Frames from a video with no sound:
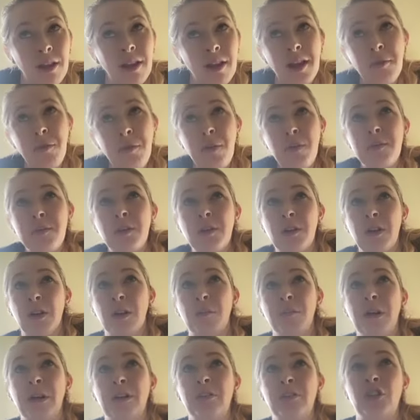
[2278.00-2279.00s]
lot of people talk
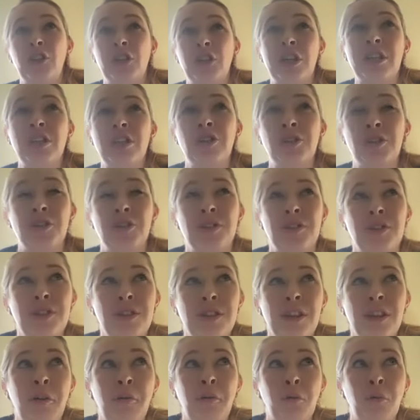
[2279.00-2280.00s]
about changes
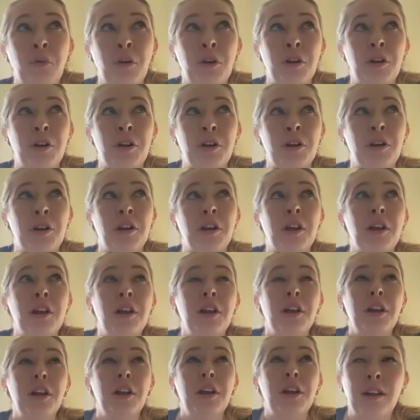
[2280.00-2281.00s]
that were
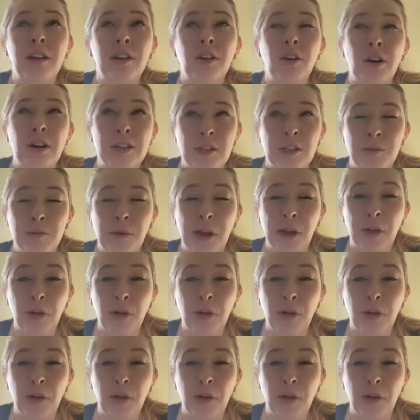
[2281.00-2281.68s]
caused by